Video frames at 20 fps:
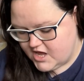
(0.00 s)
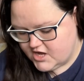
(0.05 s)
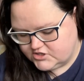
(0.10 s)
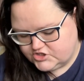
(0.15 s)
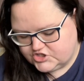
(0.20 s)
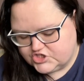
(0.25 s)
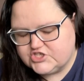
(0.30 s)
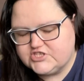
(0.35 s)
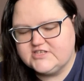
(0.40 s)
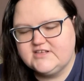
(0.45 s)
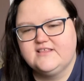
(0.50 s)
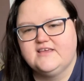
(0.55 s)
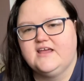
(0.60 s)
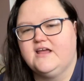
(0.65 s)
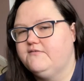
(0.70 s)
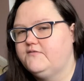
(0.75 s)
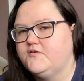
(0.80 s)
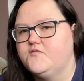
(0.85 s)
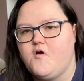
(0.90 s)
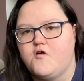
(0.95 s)
just because I think
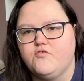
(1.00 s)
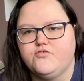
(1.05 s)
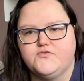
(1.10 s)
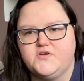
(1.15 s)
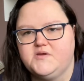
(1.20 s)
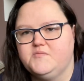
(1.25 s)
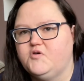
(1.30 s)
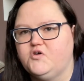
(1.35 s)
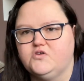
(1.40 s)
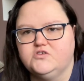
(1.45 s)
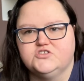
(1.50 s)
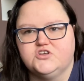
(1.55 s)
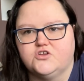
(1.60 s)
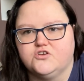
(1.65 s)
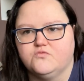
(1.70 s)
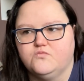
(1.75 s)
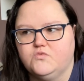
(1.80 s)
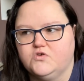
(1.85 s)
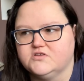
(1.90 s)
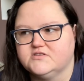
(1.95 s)
if I've got 3 balls on
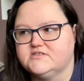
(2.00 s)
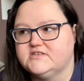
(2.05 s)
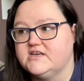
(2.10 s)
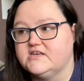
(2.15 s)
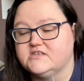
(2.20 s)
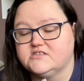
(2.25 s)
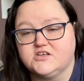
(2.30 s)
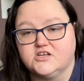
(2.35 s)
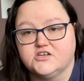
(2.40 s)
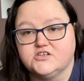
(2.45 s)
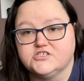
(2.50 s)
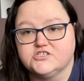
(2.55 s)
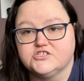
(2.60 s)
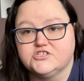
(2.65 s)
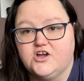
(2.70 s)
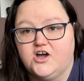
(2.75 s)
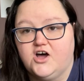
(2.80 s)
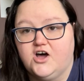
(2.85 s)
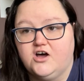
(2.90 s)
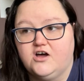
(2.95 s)
at once, it is going to
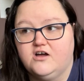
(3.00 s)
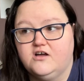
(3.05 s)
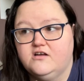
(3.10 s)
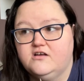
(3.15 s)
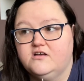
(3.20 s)
start